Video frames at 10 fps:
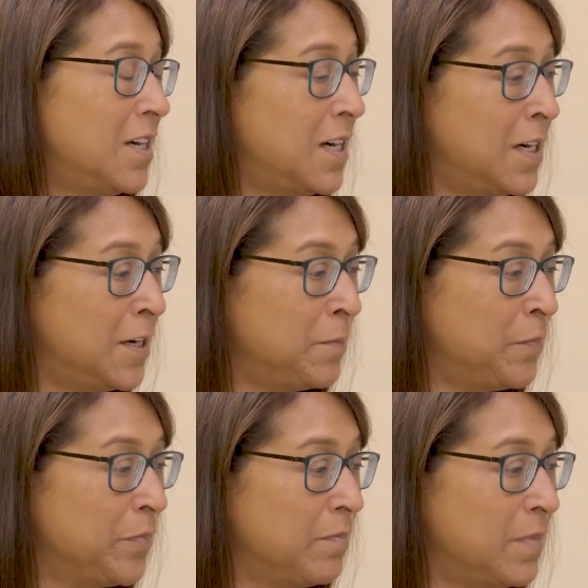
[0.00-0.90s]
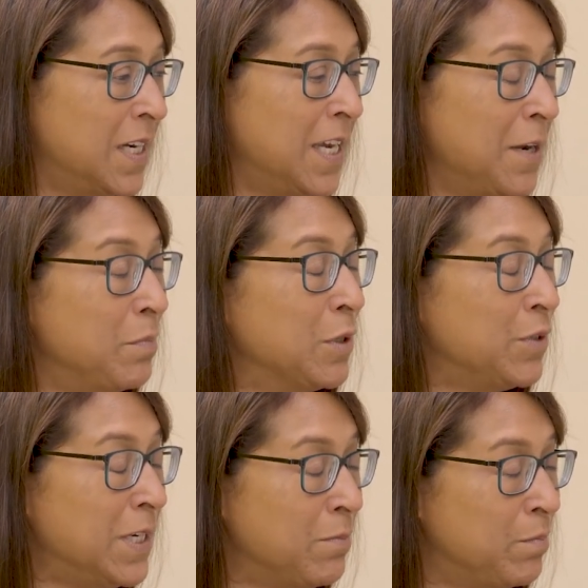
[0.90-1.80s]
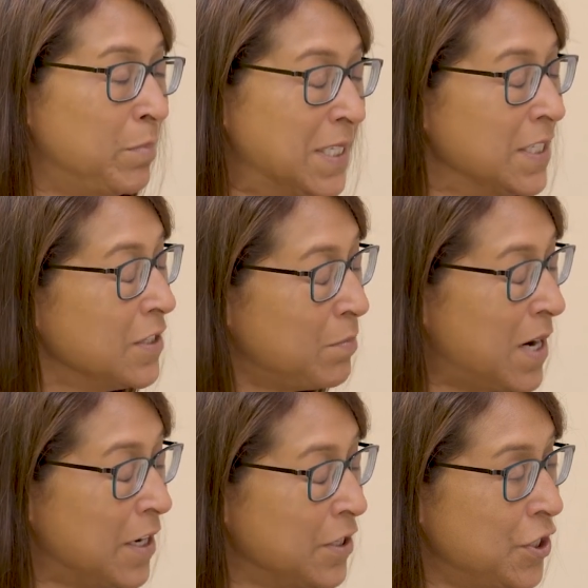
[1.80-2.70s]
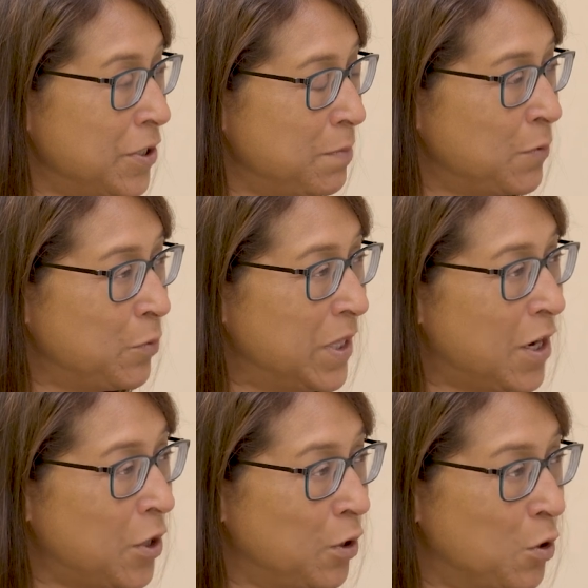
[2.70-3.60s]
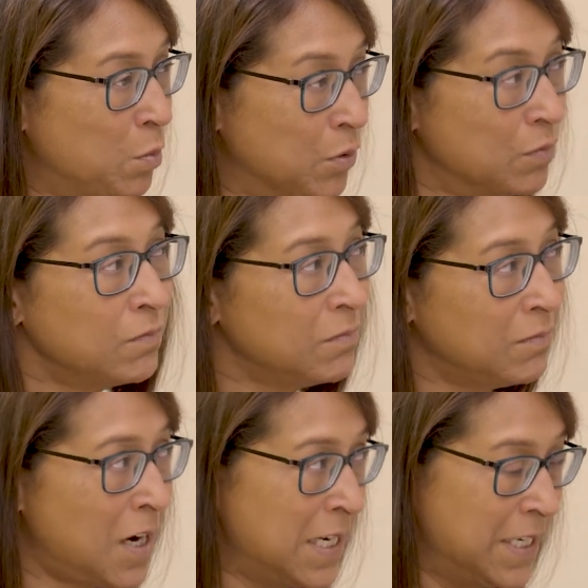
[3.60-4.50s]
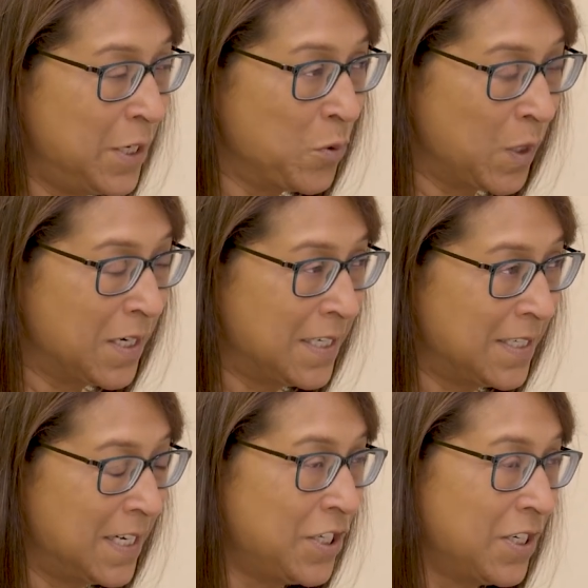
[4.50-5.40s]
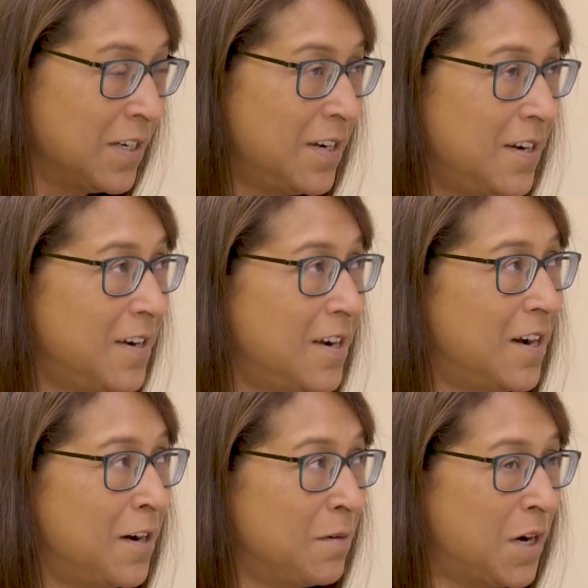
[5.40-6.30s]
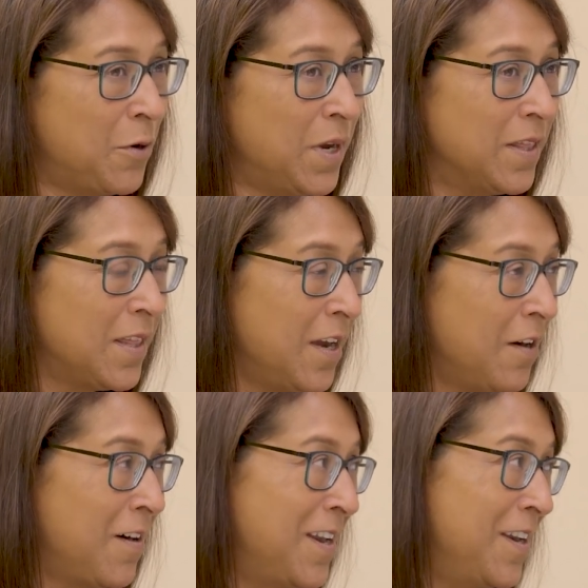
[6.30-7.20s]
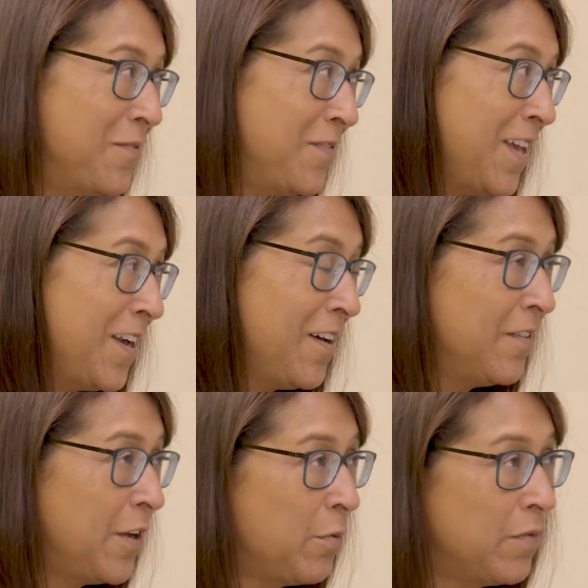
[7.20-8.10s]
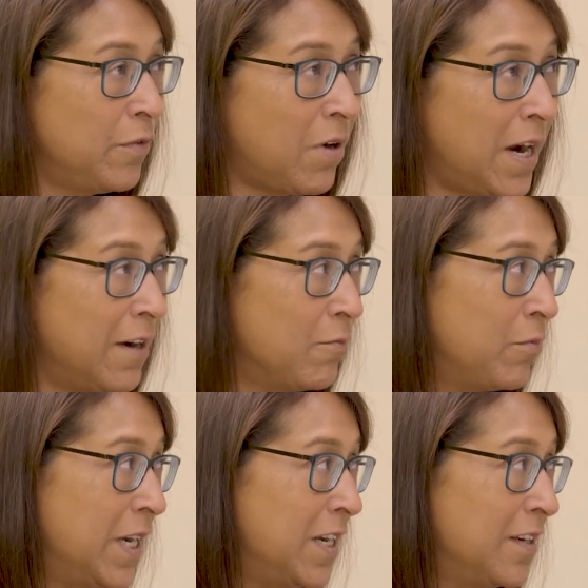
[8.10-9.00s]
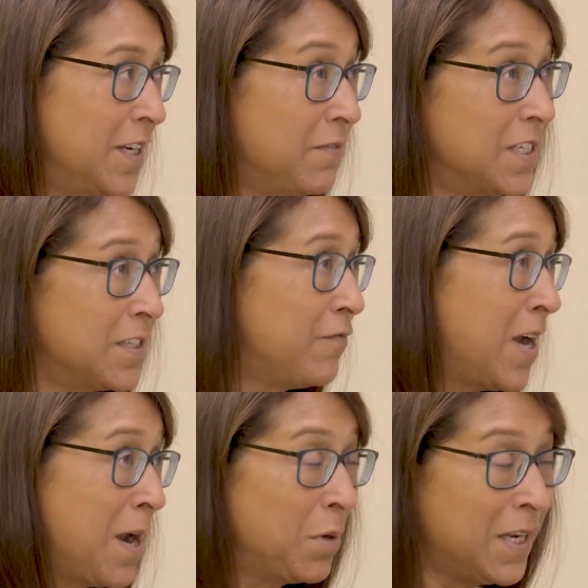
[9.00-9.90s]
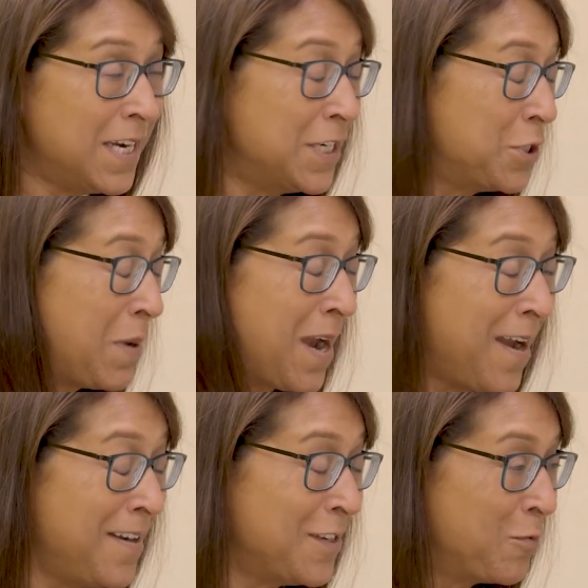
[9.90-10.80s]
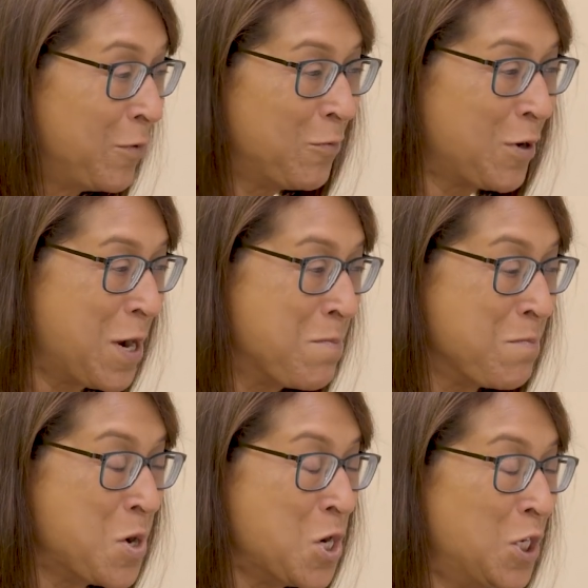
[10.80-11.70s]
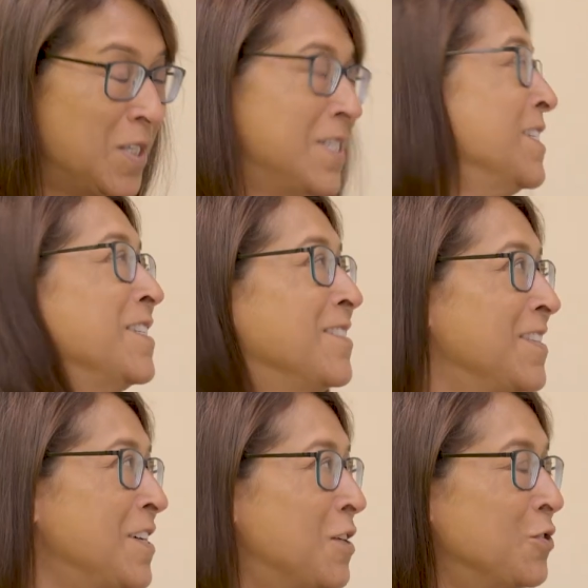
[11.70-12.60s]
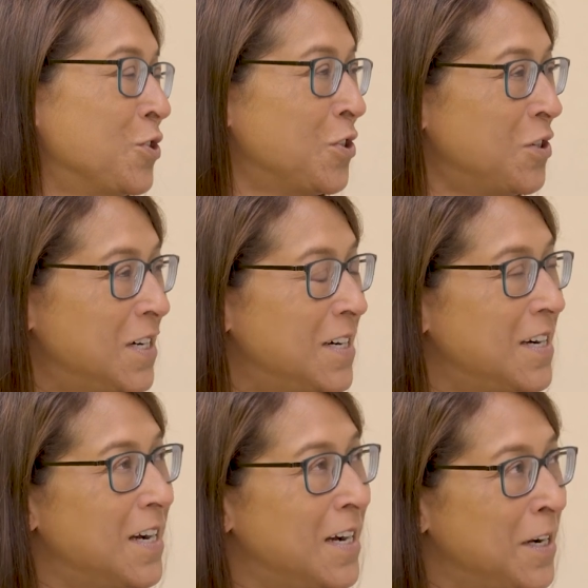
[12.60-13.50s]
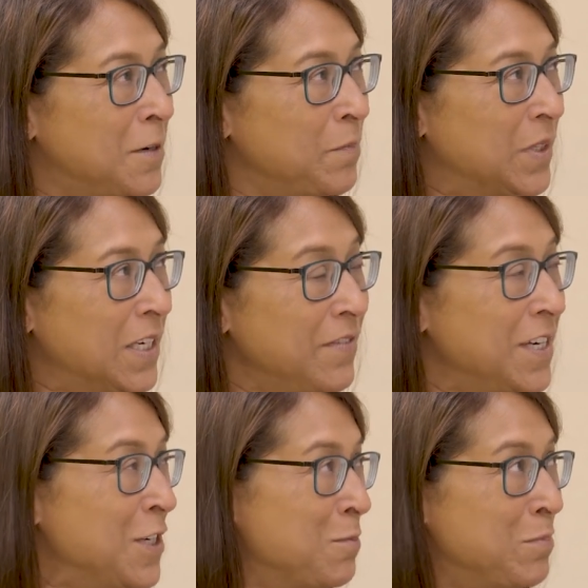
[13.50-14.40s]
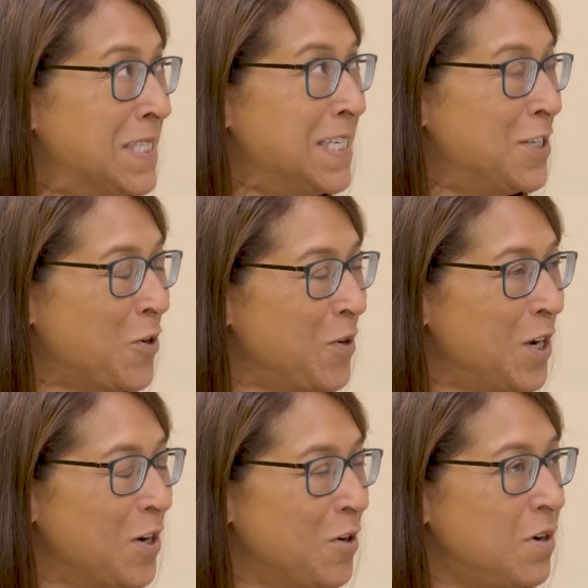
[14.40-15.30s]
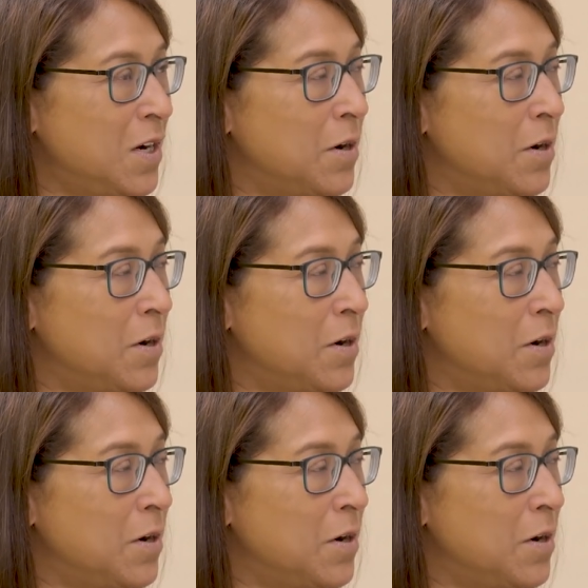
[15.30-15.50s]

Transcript: Again, building business partnerships with our global IT organization. I went there, I lived there, they were great. We lived as a family in Japan, so we were immersed in the culture, living in busy Tokyo,